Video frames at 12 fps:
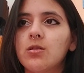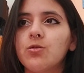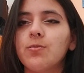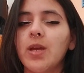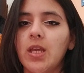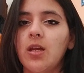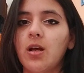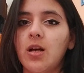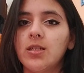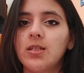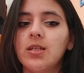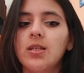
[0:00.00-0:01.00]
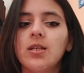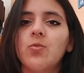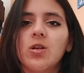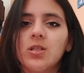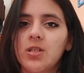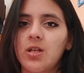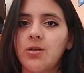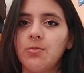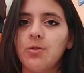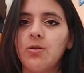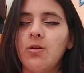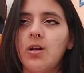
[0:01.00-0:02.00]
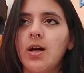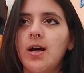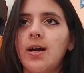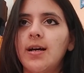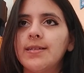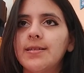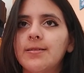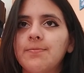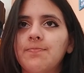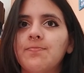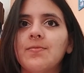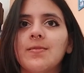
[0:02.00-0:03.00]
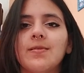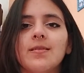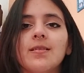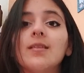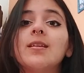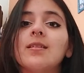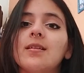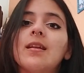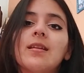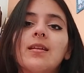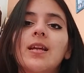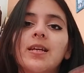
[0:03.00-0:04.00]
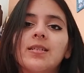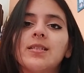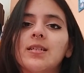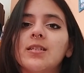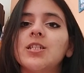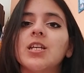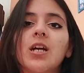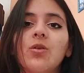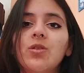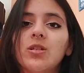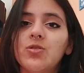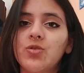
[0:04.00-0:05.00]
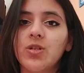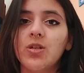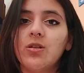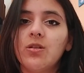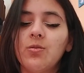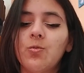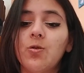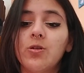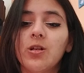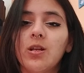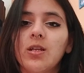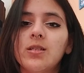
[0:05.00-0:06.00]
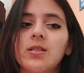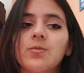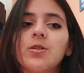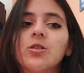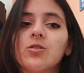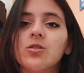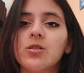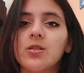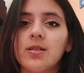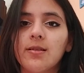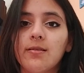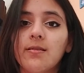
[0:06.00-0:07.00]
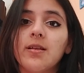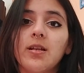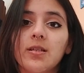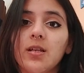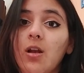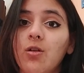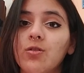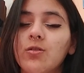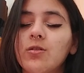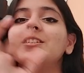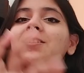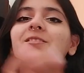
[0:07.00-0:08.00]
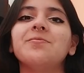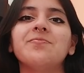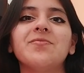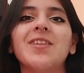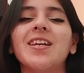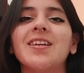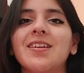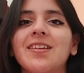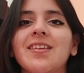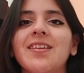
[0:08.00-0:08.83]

make it haunted were terrible. And like I said, check out the trigger warning list because there is a lot. Still, like,